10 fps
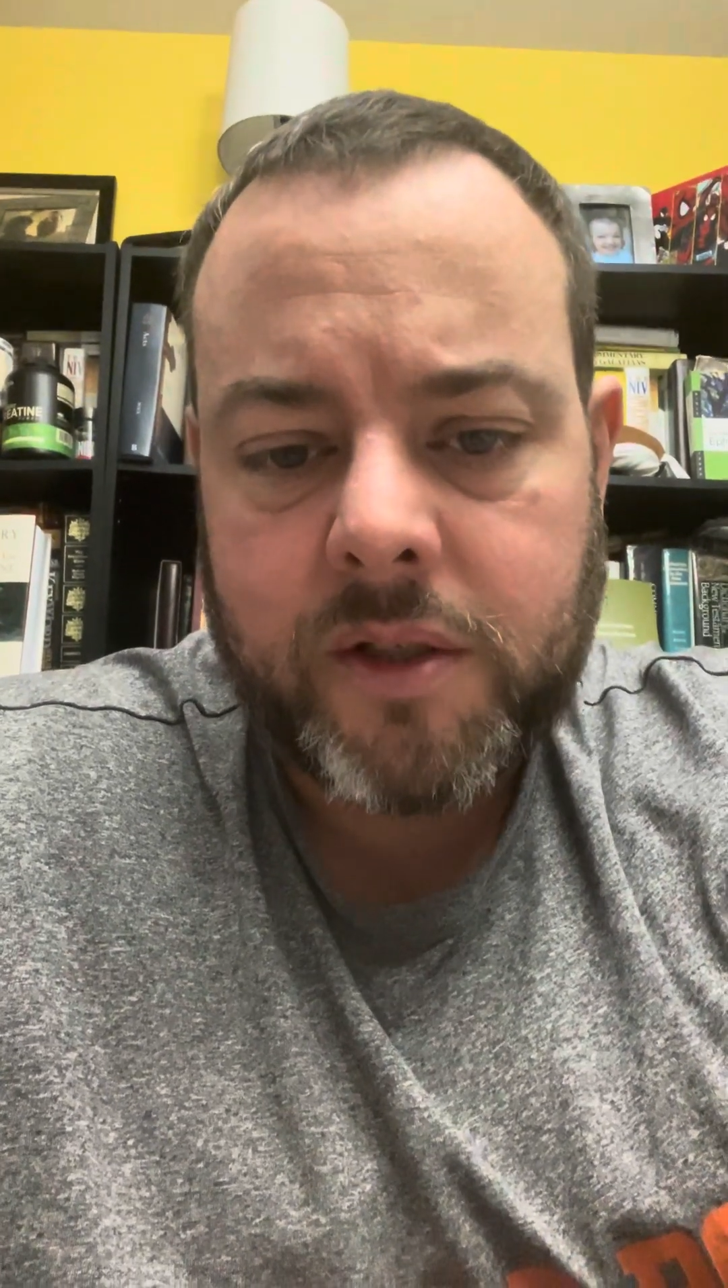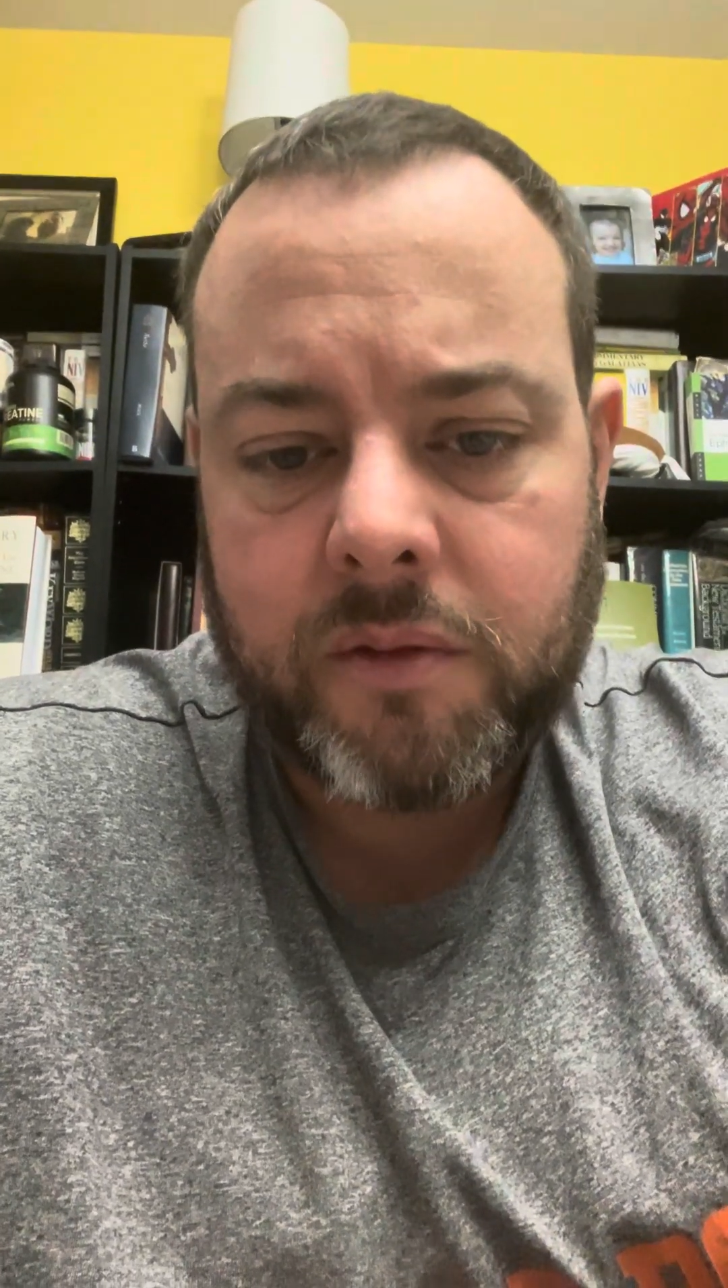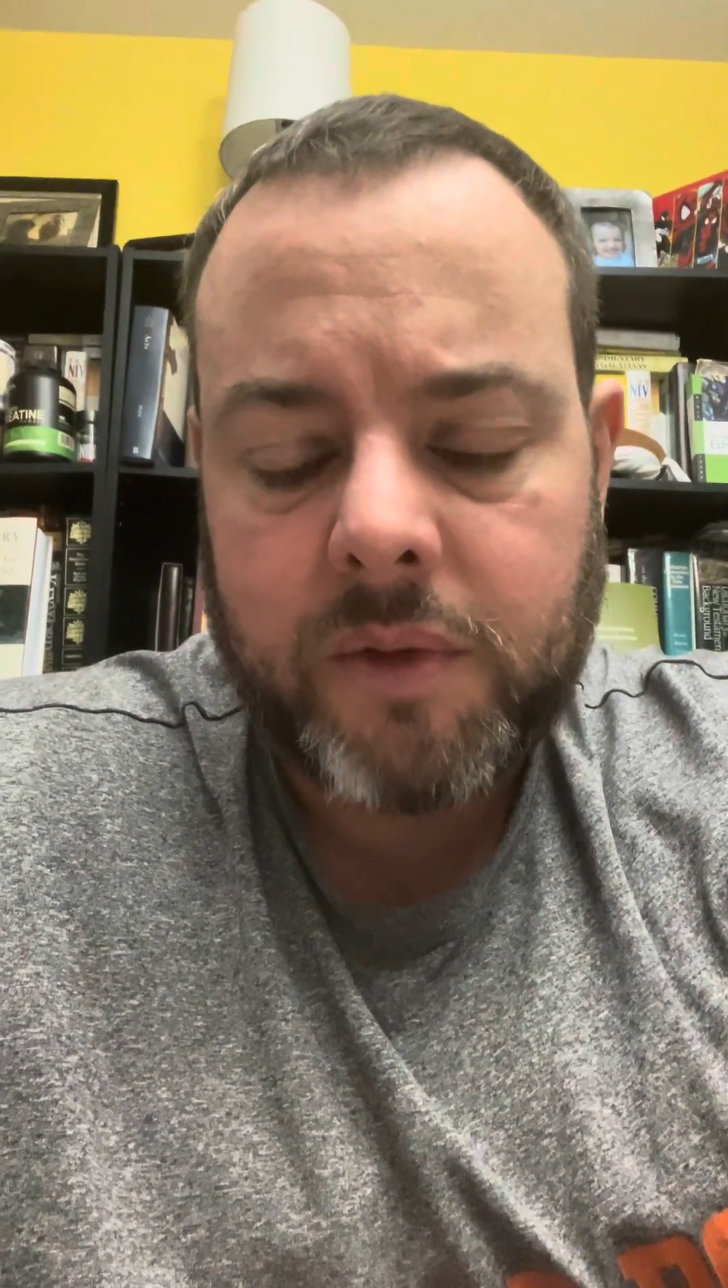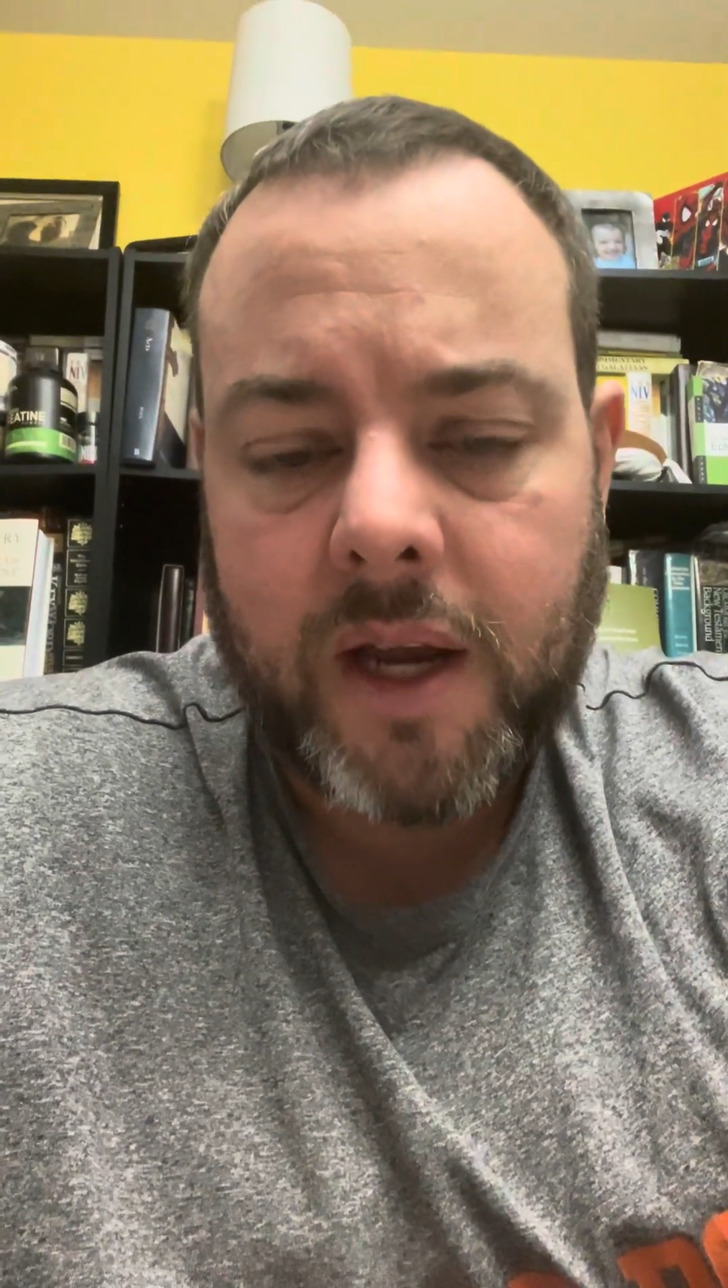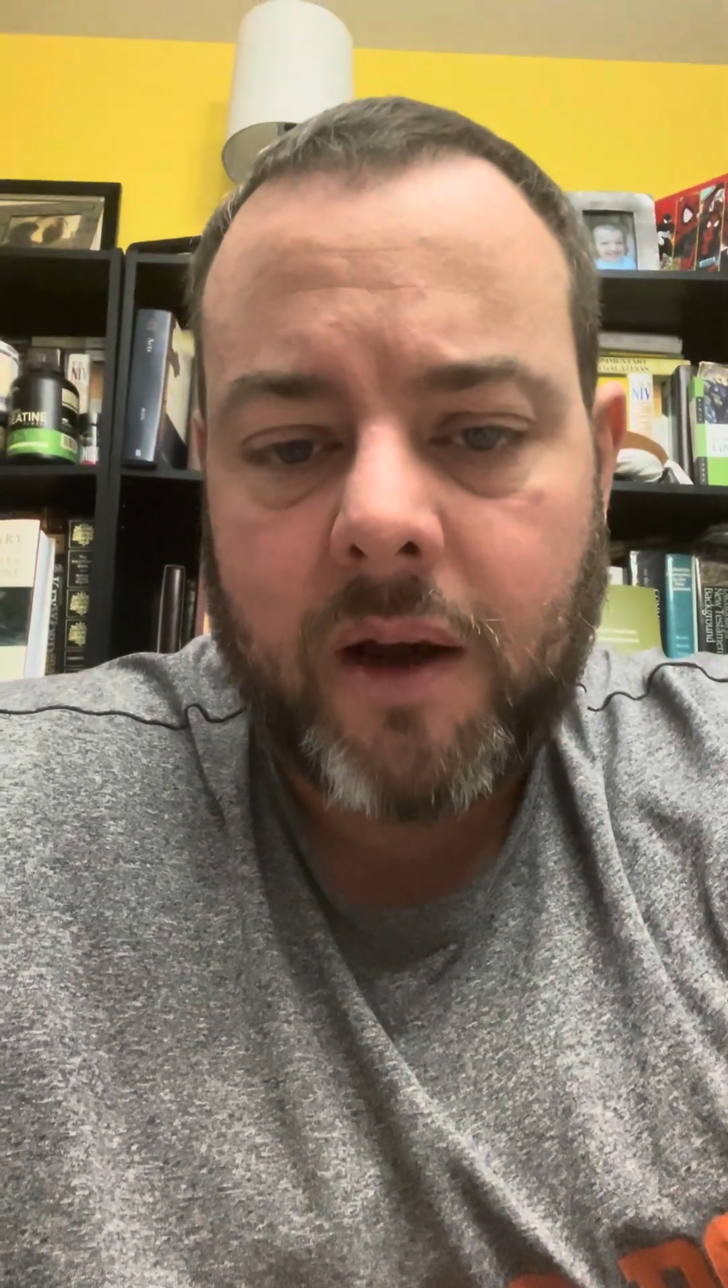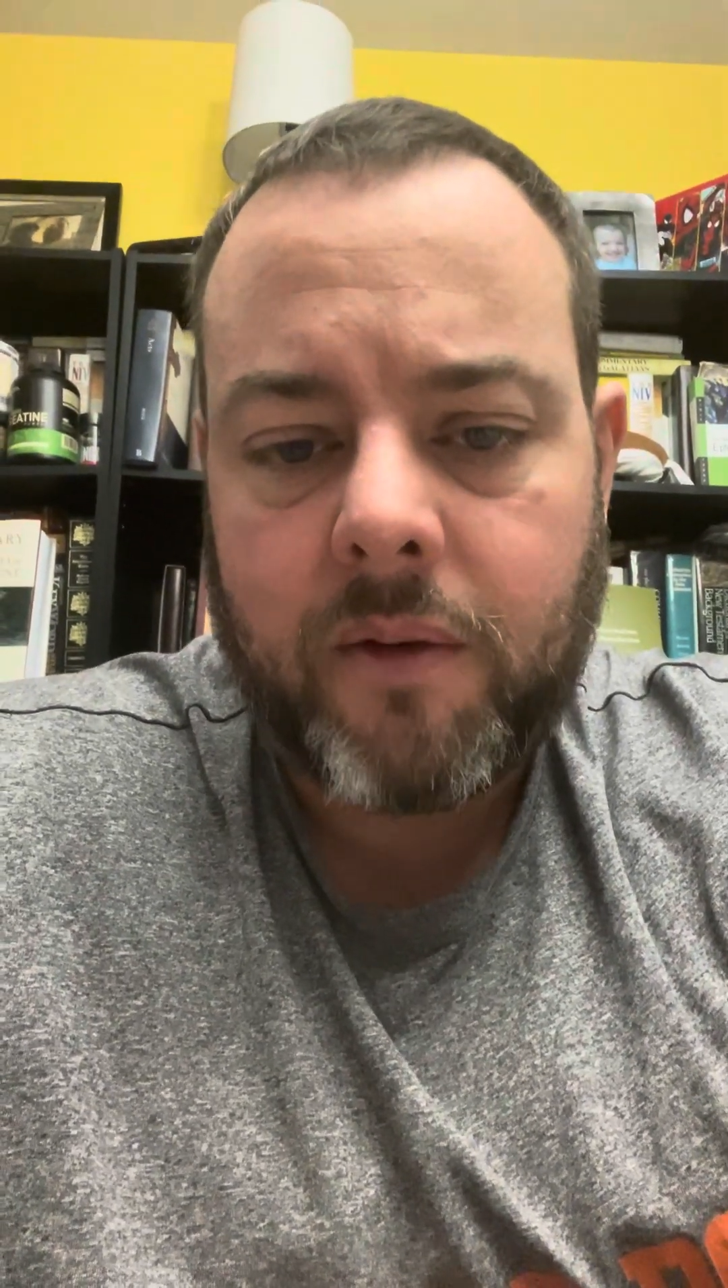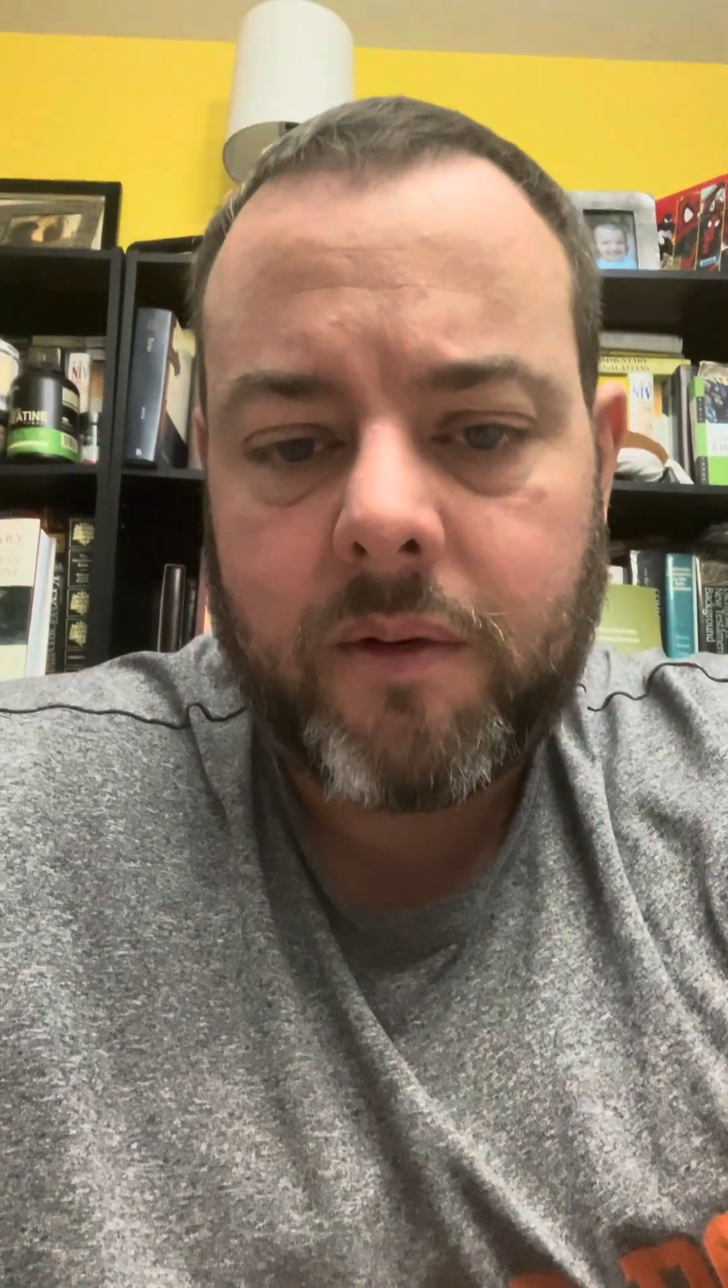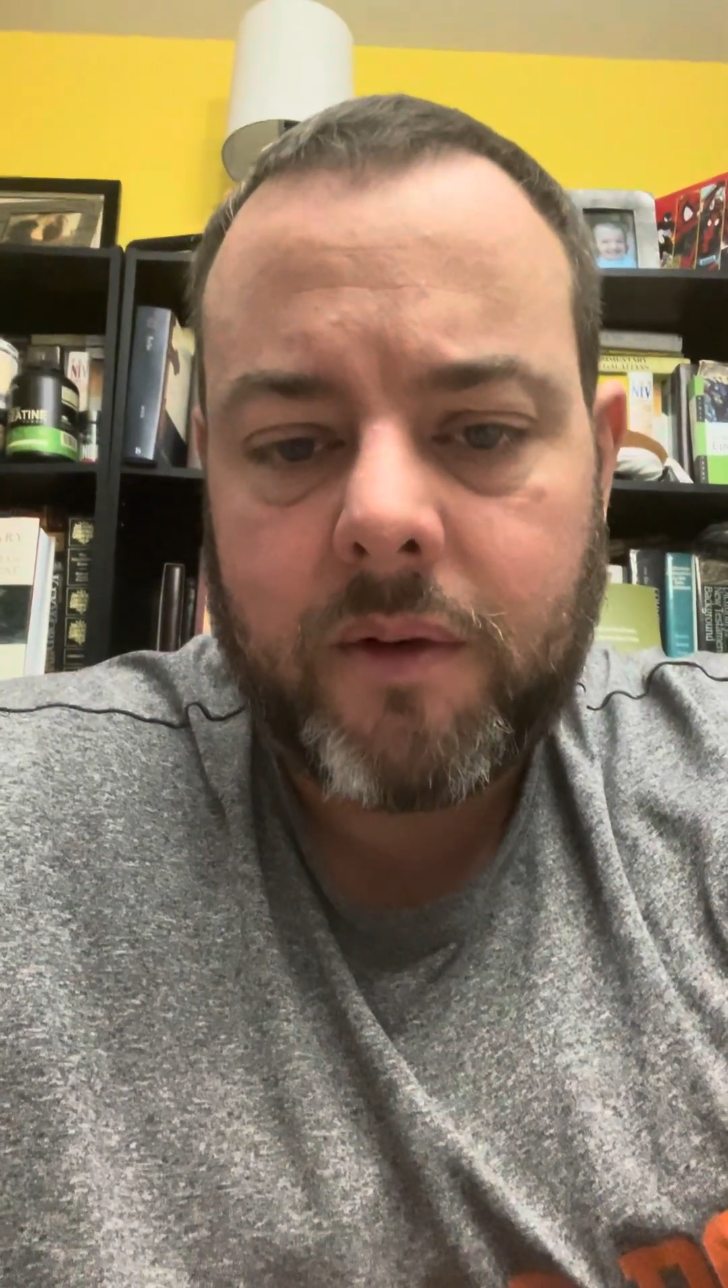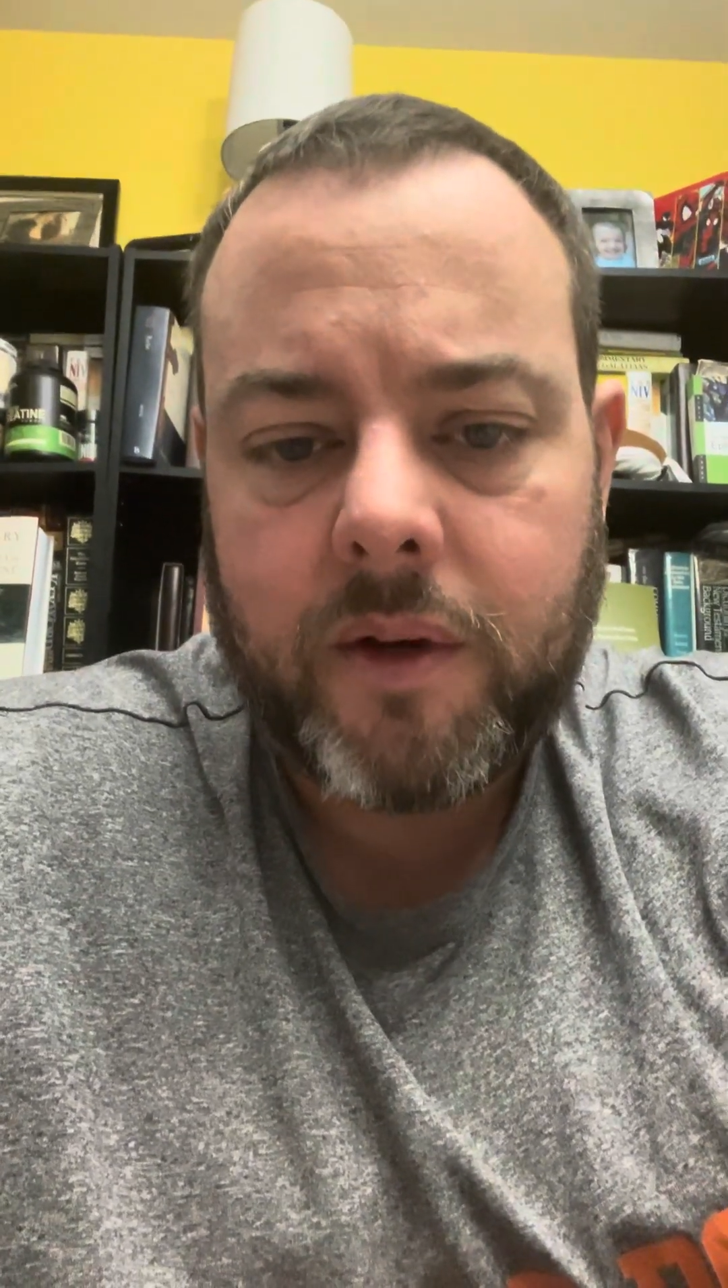some doubt.